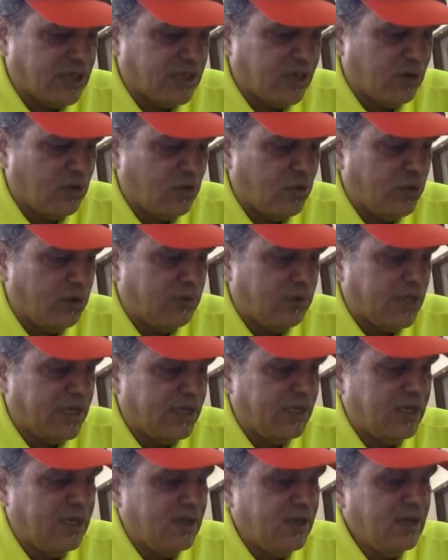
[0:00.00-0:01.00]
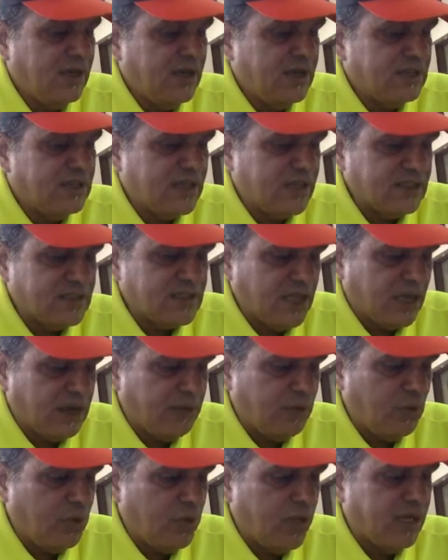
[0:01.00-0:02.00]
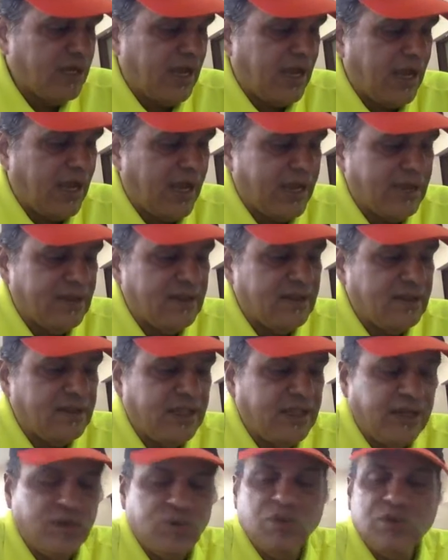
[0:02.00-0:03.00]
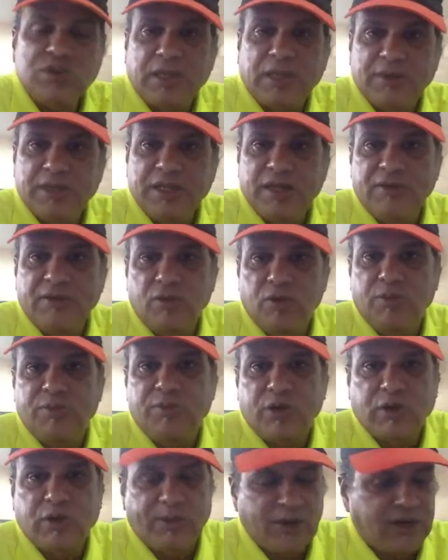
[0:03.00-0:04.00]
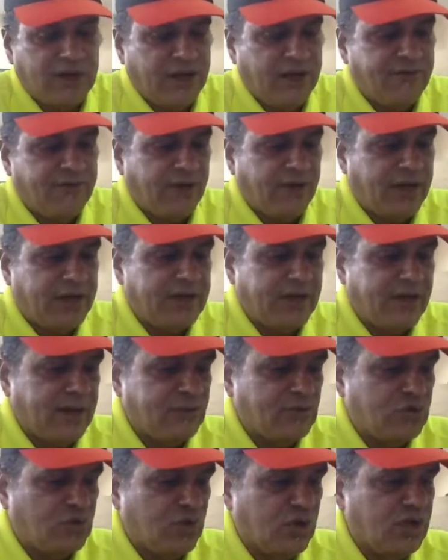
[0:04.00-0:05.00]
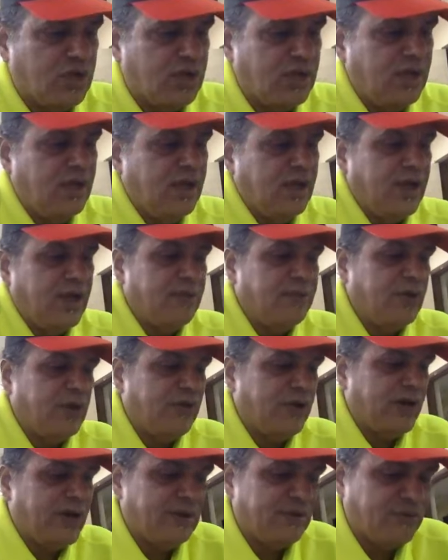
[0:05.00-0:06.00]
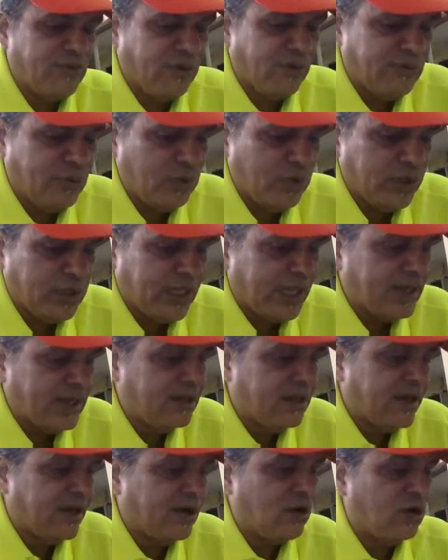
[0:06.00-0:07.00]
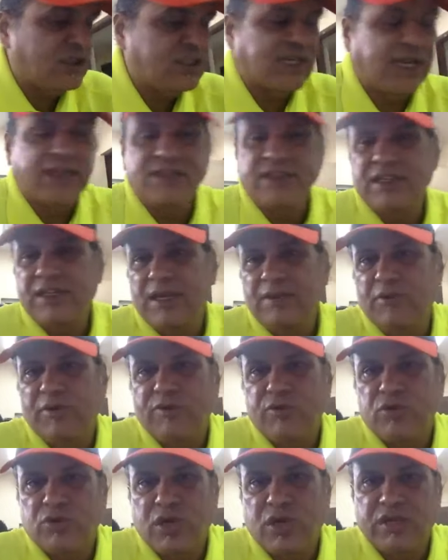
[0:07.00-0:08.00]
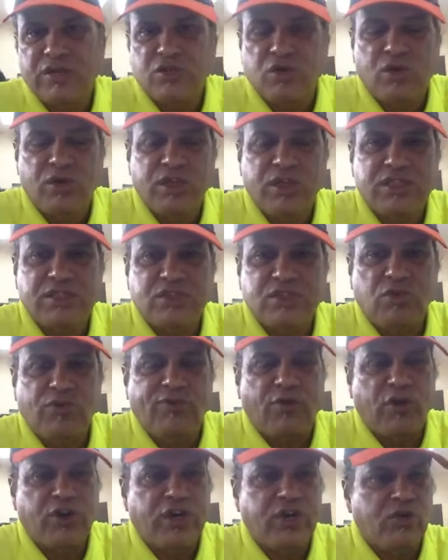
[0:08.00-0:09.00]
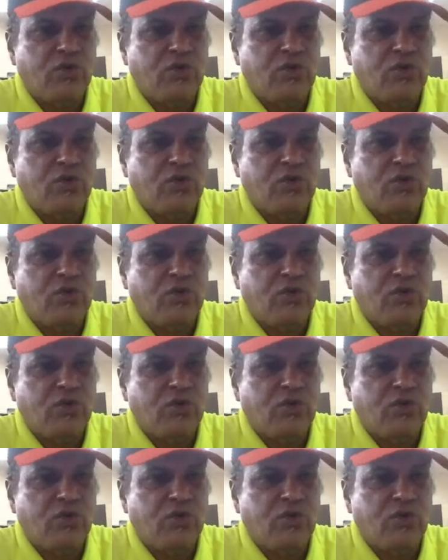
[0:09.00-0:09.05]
Hodamani, Sanskar Bhuyan, and Tirdu Samadev, who will put up a great fight, I'm sure, and prevent him from doing that. The record stands in the name of Utkarsh Gore, is 242.